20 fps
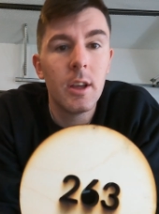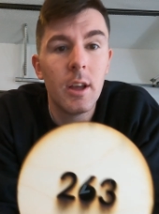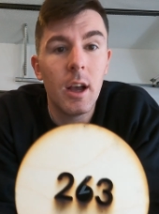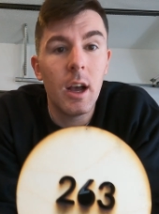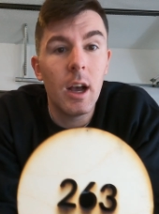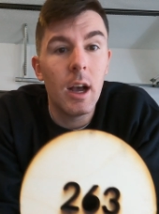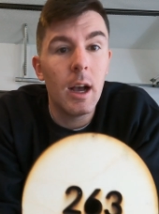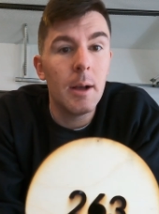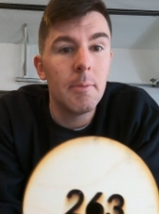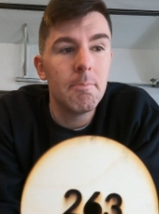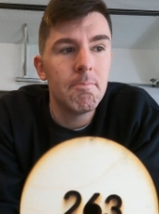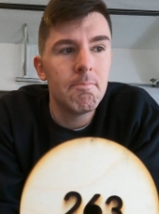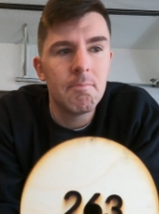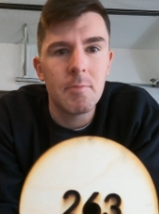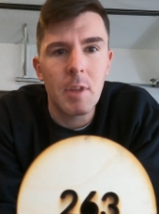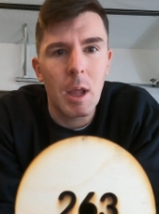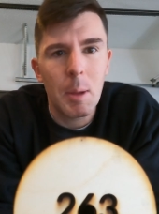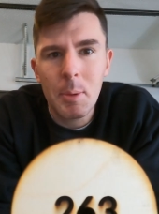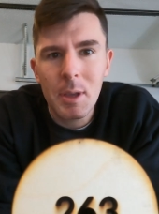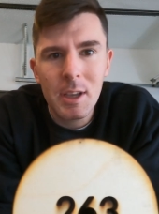
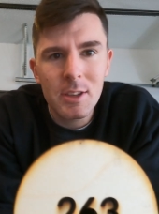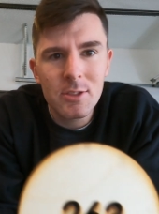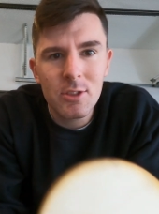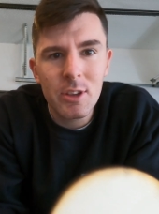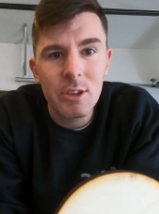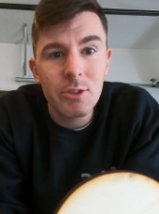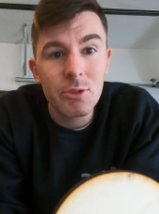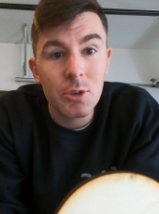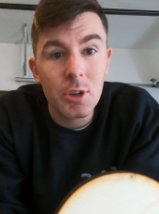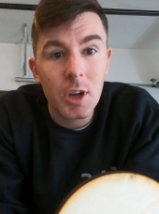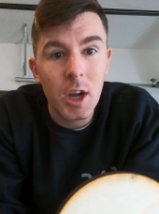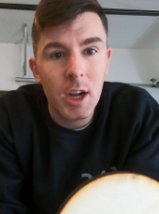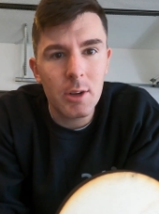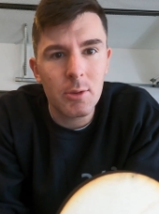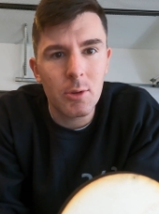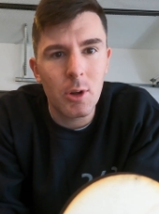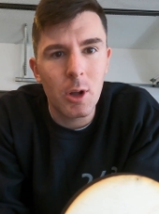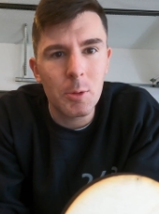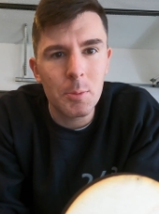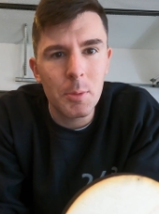Not because the laser cut it
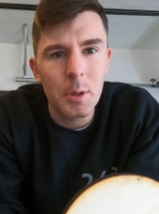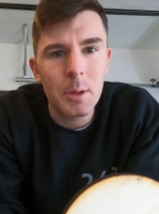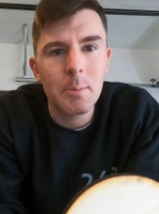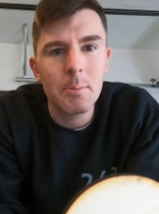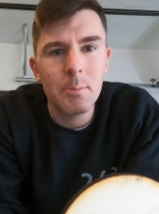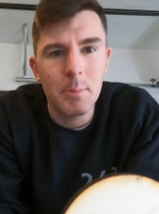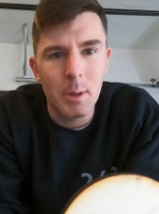wrong,